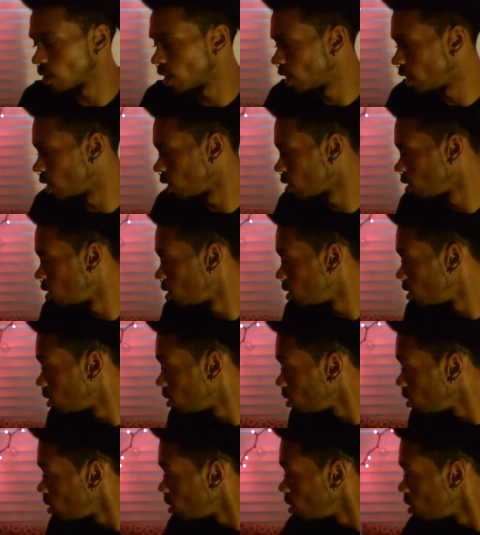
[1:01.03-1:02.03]
reading
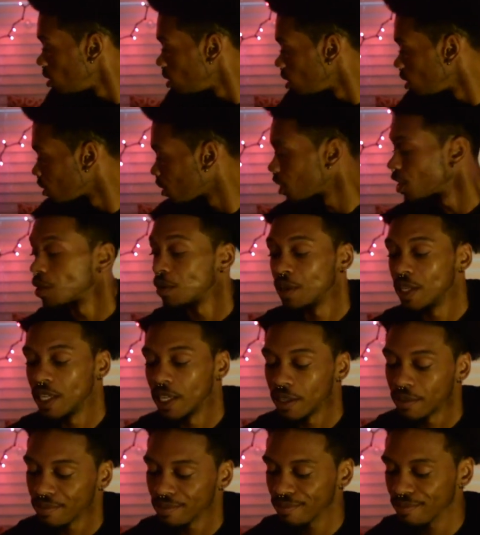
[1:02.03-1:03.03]
into your
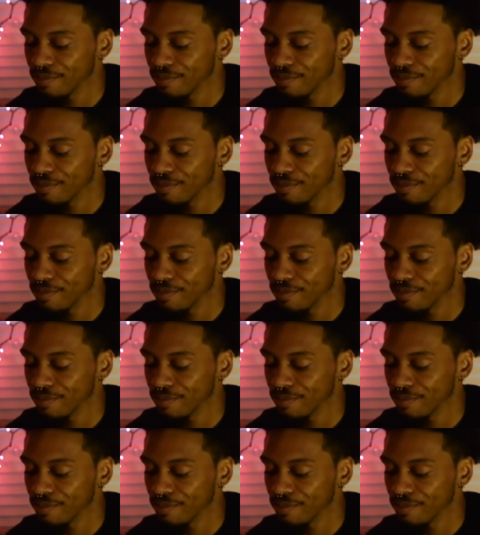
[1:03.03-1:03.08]
reading.